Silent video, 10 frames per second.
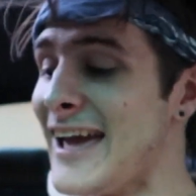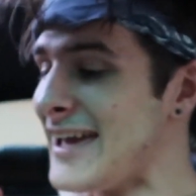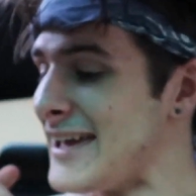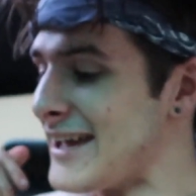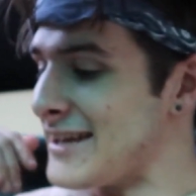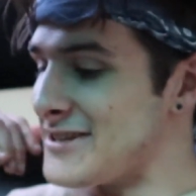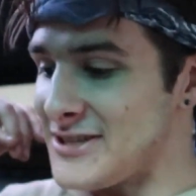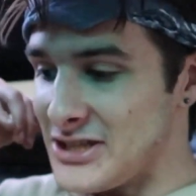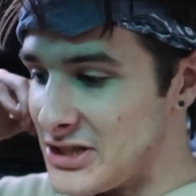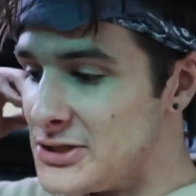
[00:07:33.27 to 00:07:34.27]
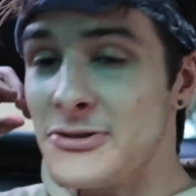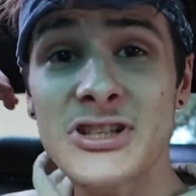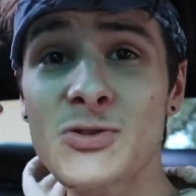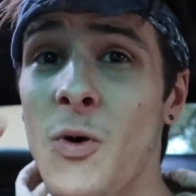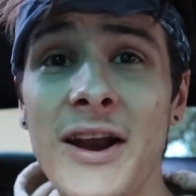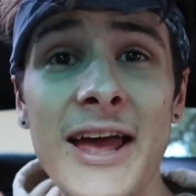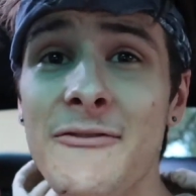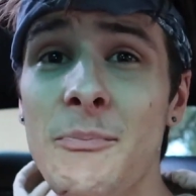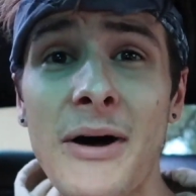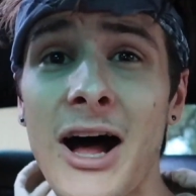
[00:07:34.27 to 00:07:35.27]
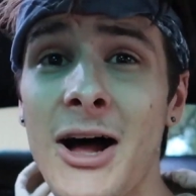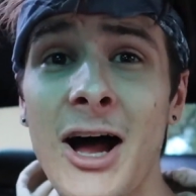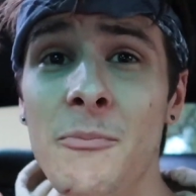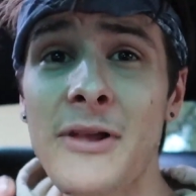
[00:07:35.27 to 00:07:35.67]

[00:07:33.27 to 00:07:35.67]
and you just want to have a Baja